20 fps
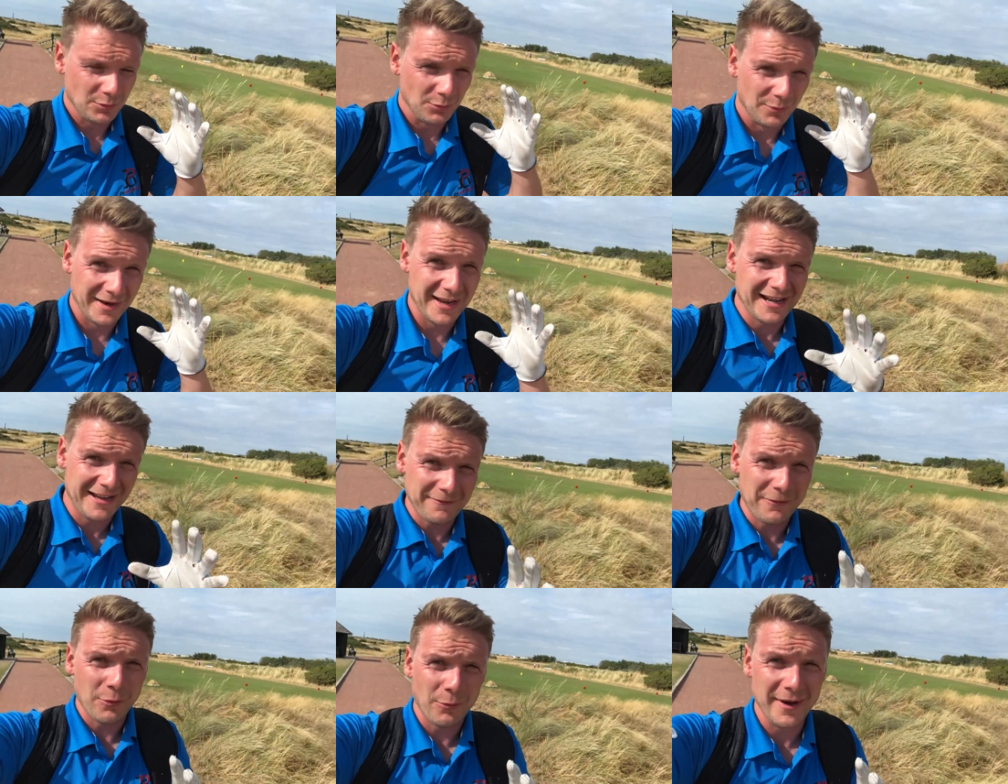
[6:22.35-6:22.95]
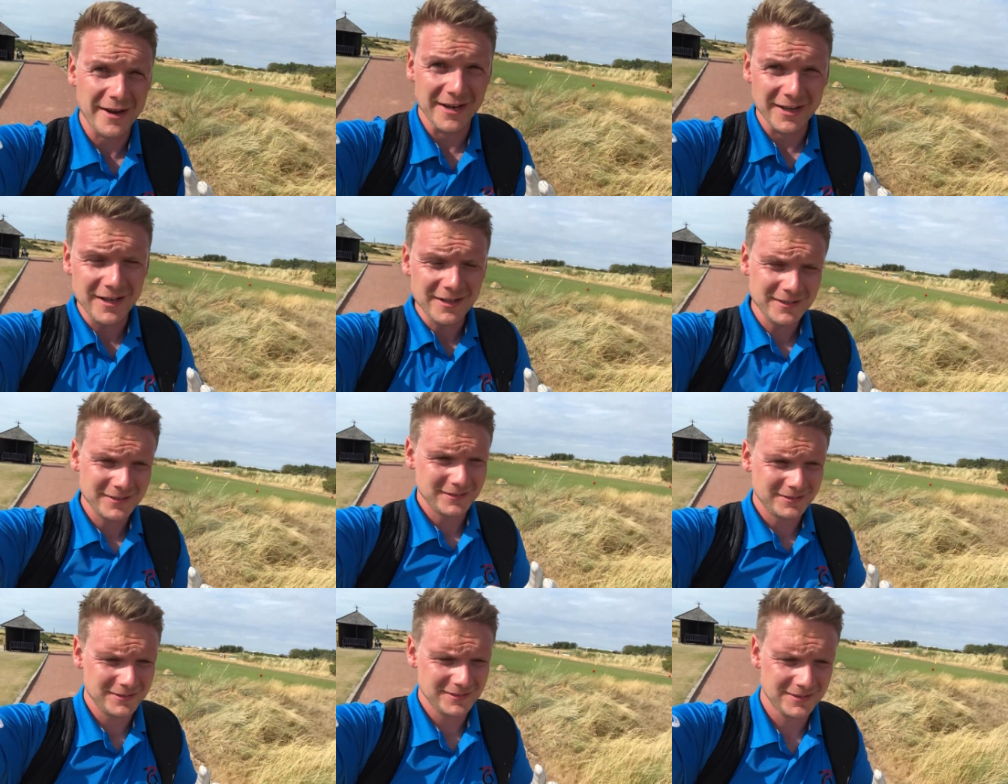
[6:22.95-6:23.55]
We have a winner,
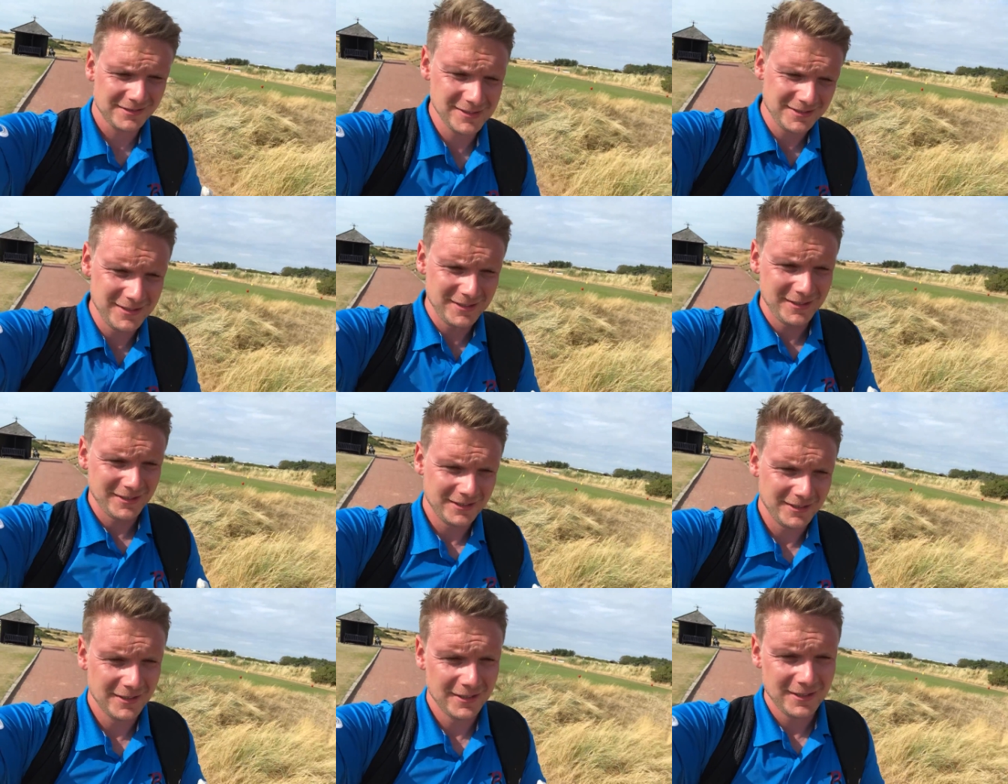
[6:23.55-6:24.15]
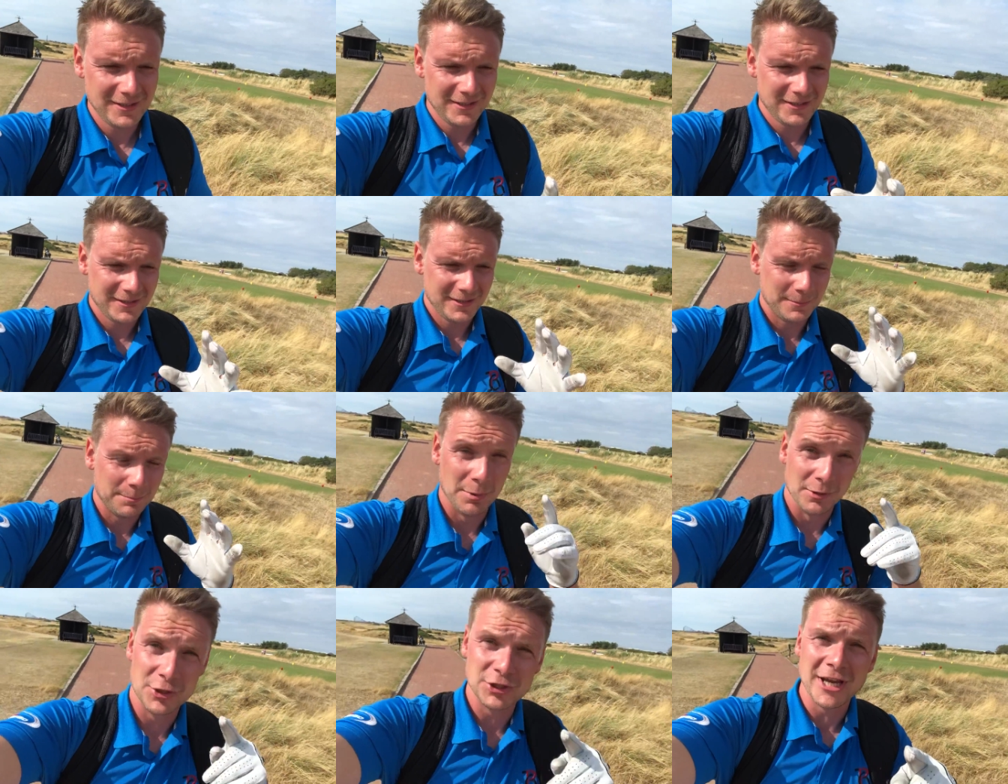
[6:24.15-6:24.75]

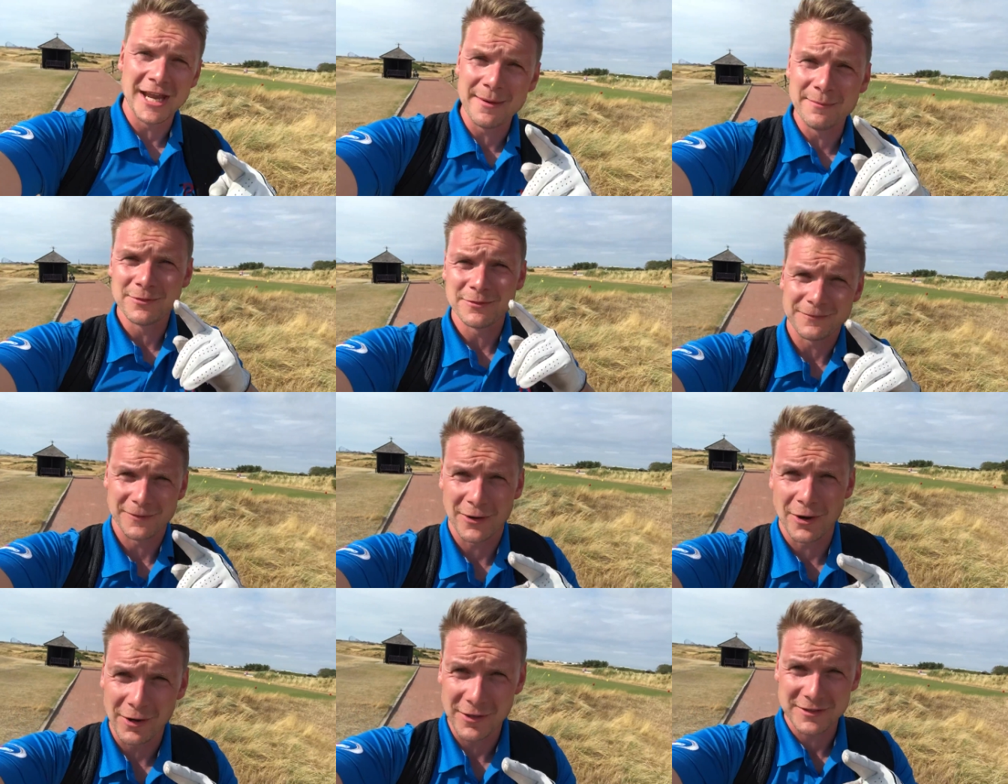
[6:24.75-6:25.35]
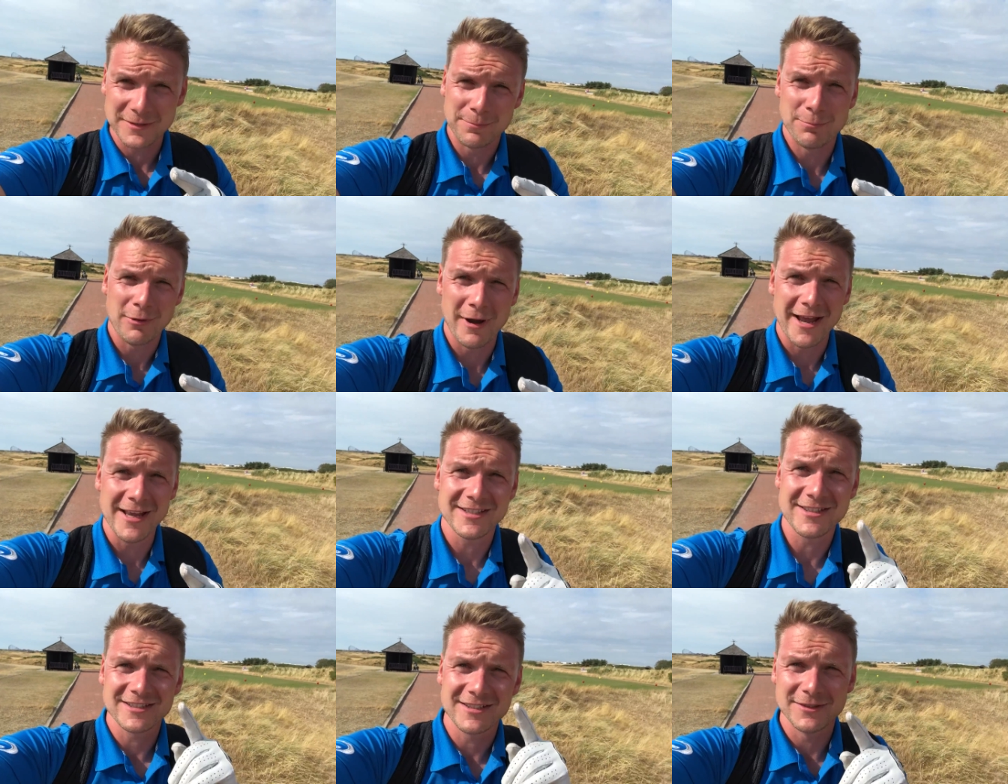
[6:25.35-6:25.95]
but James forgot to
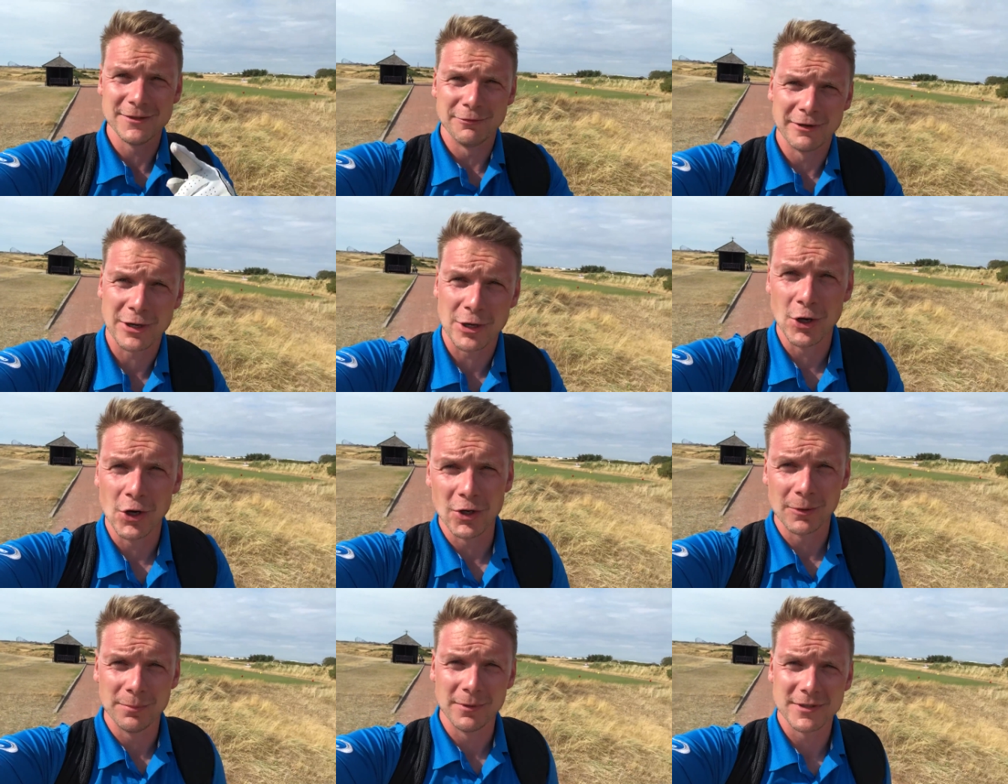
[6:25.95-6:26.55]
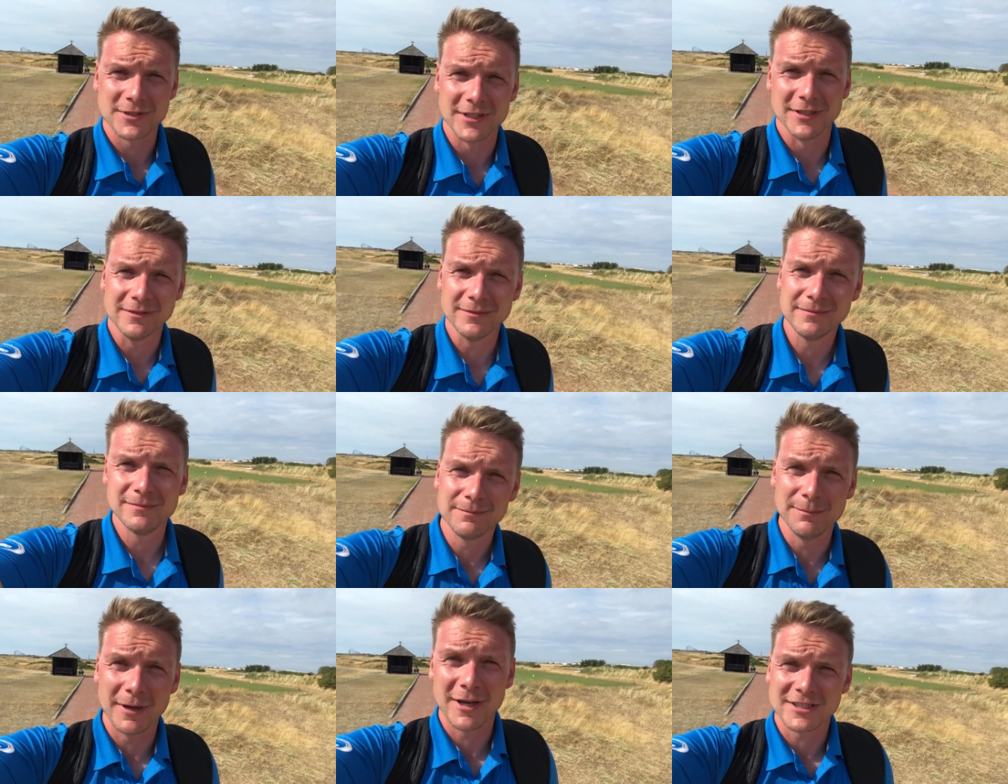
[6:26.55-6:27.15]
press the record button
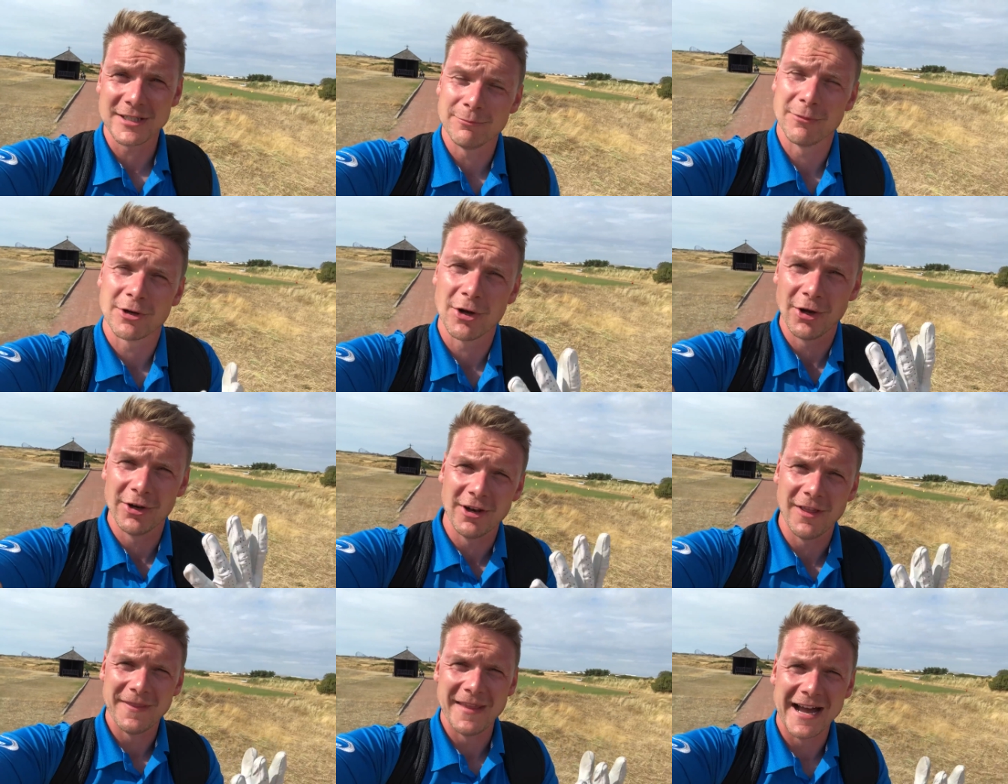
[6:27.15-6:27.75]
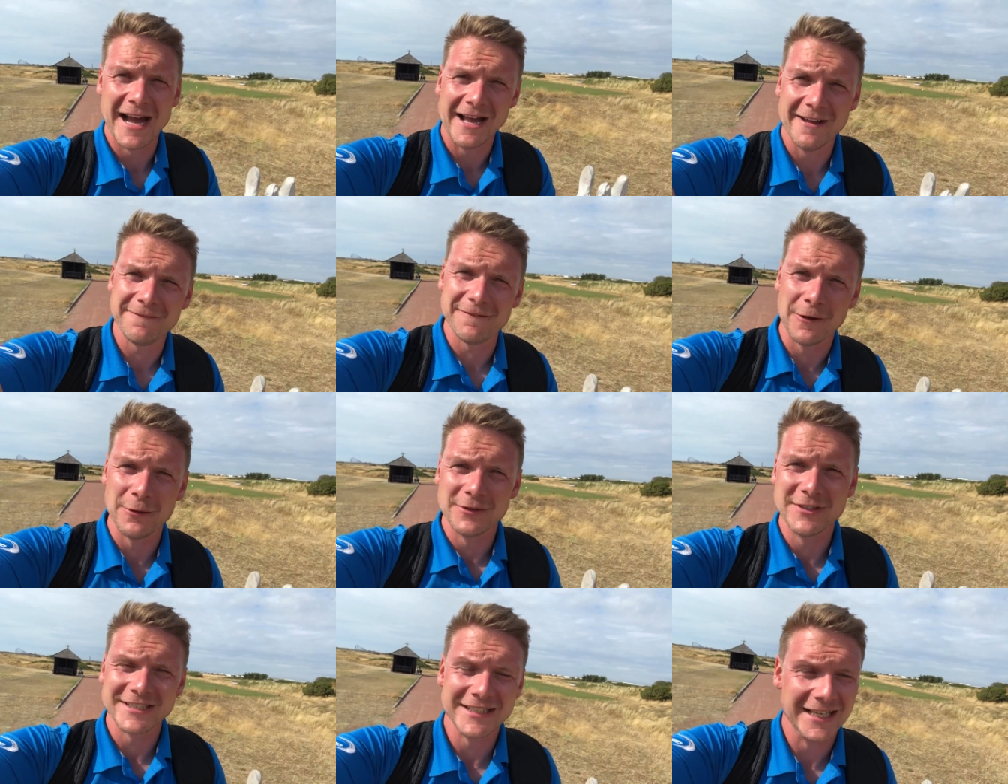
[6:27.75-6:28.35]
because I'm recording on the
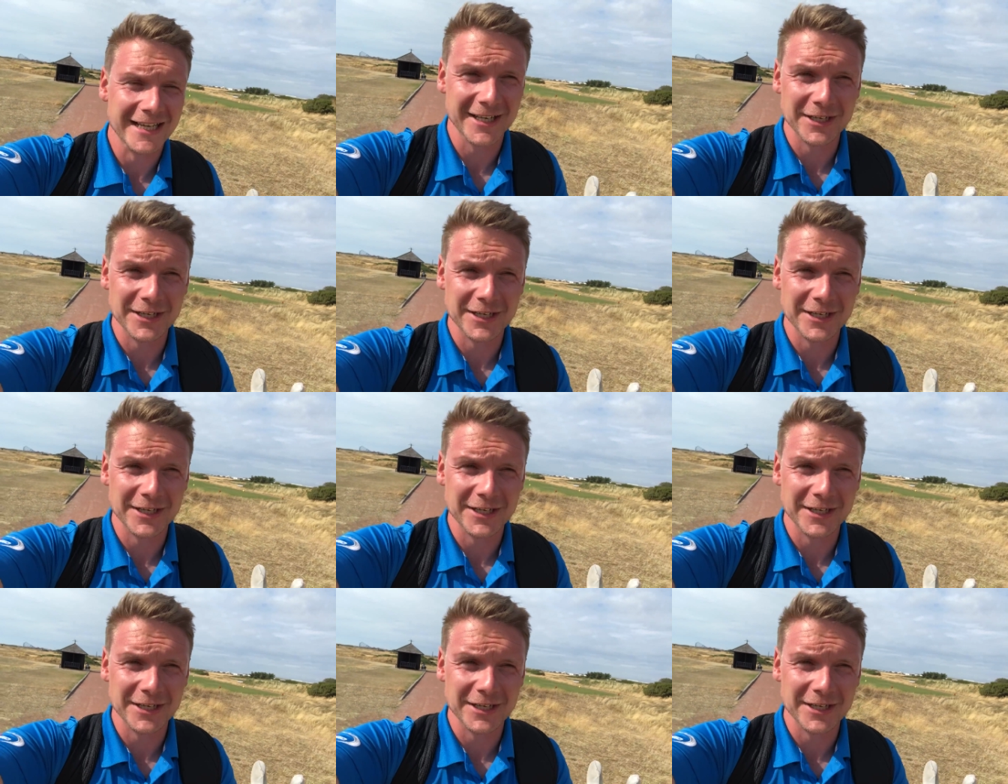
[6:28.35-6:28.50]
iPhone today.